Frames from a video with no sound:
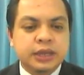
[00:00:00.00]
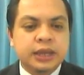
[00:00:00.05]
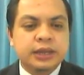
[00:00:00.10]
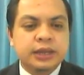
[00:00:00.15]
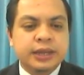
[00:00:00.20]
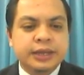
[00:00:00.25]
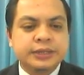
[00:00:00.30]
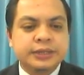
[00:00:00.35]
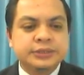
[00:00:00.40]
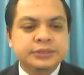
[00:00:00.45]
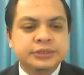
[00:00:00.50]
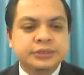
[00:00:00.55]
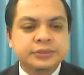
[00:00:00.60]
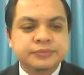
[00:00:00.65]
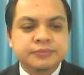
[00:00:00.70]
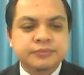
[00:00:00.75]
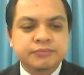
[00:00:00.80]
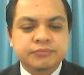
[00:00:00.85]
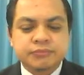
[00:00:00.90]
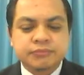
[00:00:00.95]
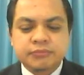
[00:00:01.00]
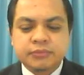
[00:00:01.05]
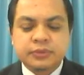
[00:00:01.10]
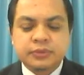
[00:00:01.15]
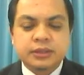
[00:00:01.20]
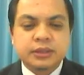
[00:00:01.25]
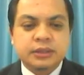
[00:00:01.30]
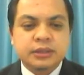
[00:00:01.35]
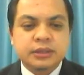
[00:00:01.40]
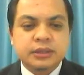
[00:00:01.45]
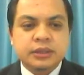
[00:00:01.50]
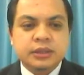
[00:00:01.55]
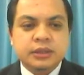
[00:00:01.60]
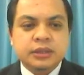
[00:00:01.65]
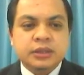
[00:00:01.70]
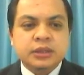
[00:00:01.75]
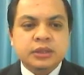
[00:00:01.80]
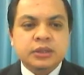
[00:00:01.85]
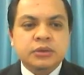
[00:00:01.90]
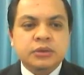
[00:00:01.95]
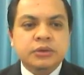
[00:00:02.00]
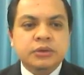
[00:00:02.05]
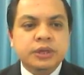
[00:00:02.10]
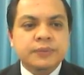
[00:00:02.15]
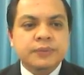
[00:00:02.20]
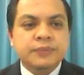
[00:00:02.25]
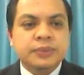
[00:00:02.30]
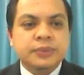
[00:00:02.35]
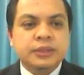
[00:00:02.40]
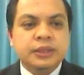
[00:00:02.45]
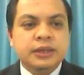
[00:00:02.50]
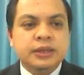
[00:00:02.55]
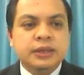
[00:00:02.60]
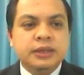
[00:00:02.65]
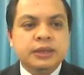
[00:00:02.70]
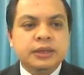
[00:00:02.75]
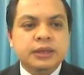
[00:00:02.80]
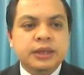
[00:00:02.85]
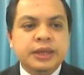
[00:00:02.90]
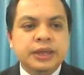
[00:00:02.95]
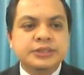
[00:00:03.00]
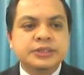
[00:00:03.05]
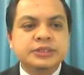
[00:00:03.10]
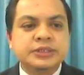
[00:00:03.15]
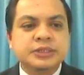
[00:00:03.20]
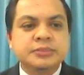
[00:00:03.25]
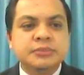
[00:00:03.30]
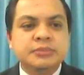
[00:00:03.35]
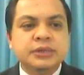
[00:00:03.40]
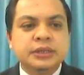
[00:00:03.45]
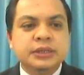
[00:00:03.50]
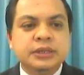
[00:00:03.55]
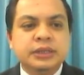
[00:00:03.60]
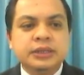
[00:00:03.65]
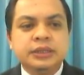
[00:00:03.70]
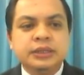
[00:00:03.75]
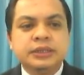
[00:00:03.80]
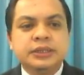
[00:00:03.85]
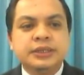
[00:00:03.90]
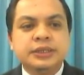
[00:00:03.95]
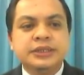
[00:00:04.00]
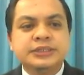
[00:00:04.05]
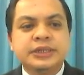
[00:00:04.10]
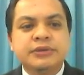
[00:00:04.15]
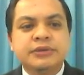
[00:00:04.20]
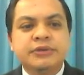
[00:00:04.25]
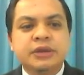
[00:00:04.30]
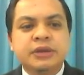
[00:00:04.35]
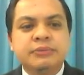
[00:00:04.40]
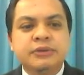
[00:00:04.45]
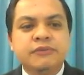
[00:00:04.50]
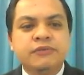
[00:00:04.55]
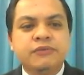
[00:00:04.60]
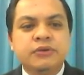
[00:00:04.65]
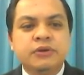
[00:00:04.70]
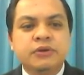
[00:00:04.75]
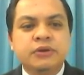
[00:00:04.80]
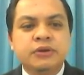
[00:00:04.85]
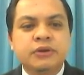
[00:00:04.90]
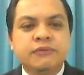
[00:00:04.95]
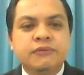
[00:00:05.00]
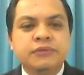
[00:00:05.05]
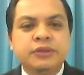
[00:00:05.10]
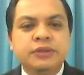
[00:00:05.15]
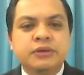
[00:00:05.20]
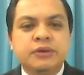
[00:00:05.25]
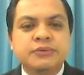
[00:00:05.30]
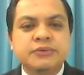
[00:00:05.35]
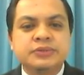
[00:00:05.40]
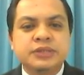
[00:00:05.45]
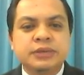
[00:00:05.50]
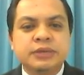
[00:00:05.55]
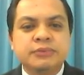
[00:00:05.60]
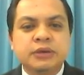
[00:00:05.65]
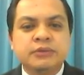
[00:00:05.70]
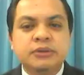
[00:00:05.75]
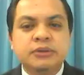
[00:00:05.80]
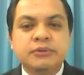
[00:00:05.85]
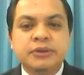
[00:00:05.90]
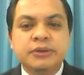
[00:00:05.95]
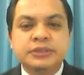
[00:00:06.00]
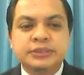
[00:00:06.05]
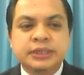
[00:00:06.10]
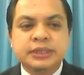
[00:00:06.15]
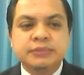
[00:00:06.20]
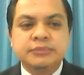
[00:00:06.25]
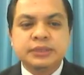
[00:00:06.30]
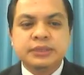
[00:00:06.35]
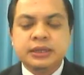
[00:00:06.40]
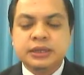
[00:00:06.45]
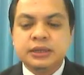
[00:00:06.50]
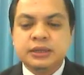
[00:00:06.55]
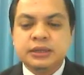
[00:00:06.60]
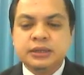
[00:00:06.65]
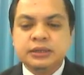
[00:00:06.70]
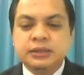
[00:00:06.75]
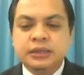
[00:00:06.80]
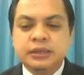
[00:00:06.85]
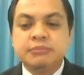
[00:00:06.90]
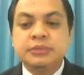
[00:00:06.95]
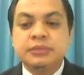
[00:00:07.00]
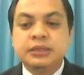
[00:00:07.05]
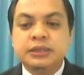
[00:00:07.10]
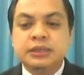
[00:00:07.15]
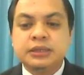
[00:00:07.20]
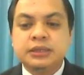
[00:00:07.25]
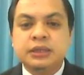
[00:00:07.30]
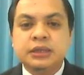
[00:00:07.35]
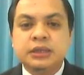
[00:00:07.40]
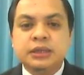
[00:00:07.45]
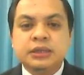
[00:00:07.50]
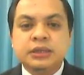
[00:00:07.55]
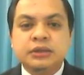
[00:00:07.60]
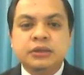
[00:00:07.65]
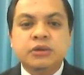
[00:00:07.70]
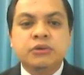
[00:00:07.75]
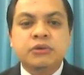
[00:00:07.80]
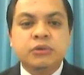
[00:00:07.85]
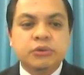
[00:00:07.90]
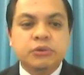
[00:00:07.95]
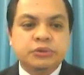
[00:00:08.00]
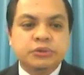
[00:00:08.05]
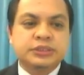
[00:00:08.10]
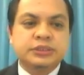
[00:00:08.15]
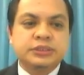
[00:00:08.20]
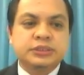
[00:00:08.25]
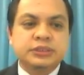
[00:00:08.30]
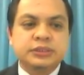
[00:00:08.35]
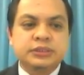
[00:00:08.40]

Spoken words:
guidelines. Okay, as a summary, the design requirement for comfortability concept of the website can be concluded.